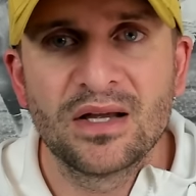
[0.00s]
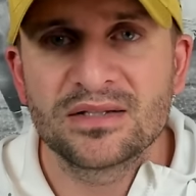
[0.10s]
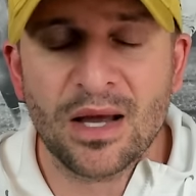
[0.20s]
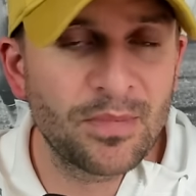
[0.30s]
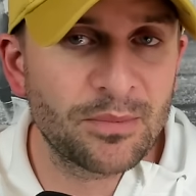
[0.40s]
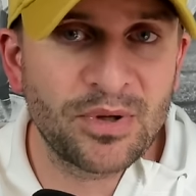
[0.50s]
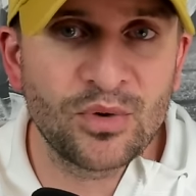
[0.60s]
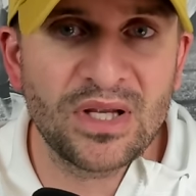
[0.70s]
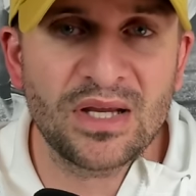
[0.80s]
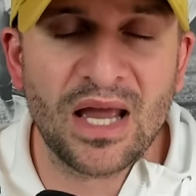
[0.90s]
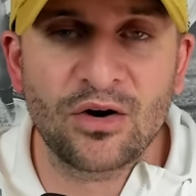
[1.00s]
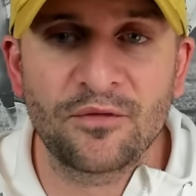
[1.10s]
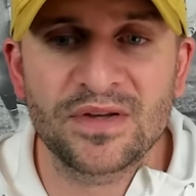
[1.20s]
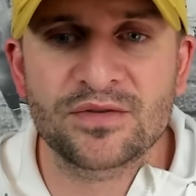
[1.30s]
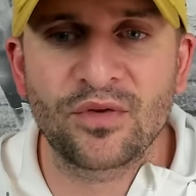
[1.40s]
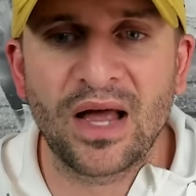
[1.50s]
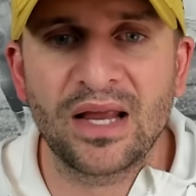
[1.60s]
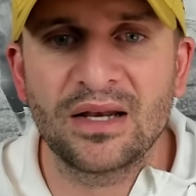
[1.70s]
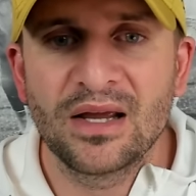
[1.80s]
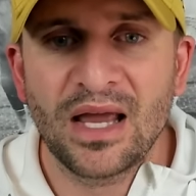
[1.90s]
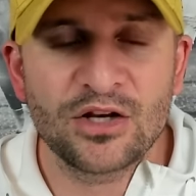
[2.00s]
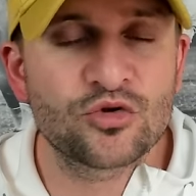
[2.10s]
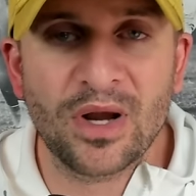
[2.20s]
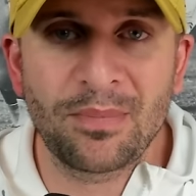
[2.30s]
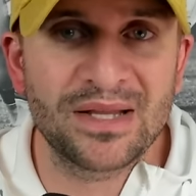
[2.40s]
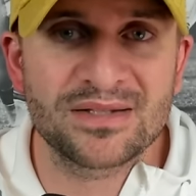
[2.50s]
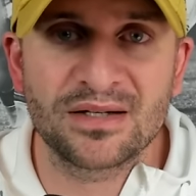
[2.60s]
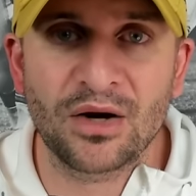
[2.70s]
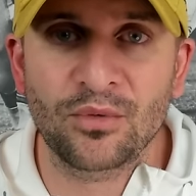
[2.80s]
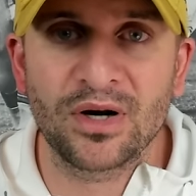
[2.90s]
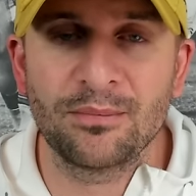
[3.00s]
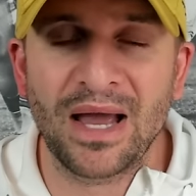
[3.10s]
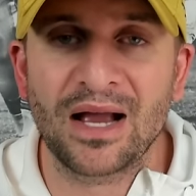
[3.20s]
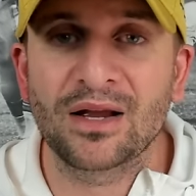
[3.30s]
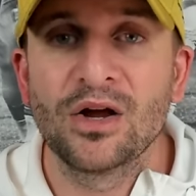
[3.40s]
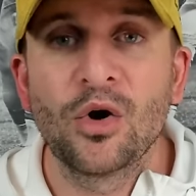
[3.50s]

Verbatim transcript: Dominic Puni at offensive line, and Trey Benson at running back.